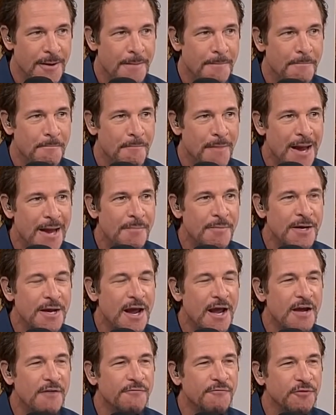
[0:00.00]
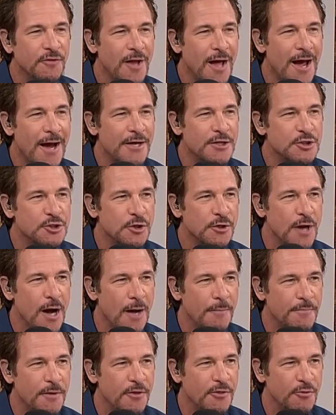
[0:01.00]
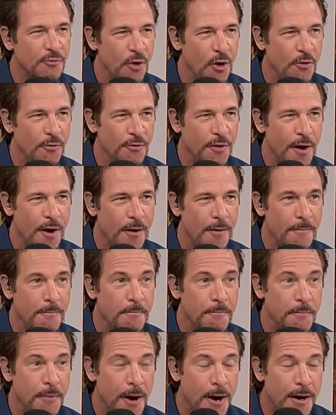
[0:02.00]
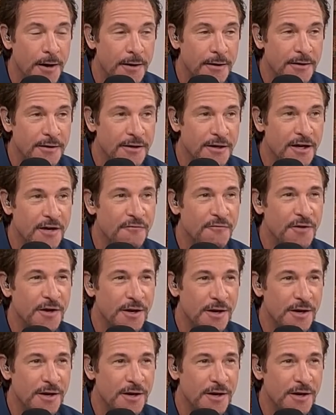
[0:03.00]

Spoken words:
Maybe a flag should not be thrown there, but if it